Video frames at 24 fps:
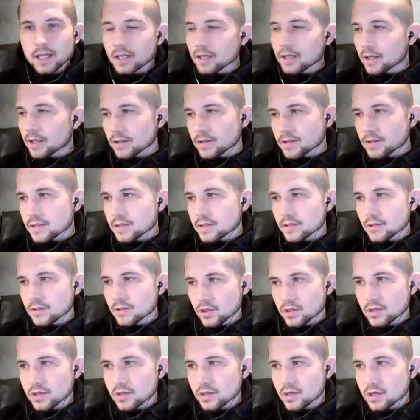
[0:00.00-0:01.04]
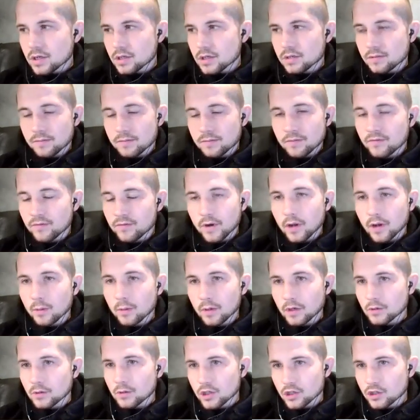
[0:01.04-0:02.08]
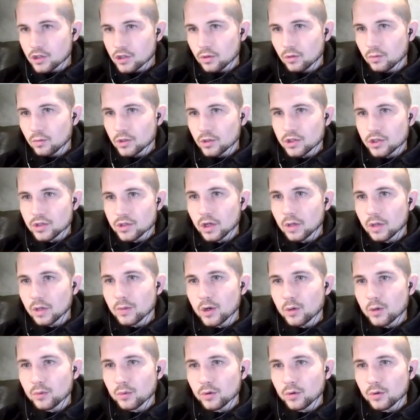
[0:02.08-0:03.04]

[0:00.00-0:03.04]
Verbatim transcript: like it's she's she's phenomenal. She showed what she's all about.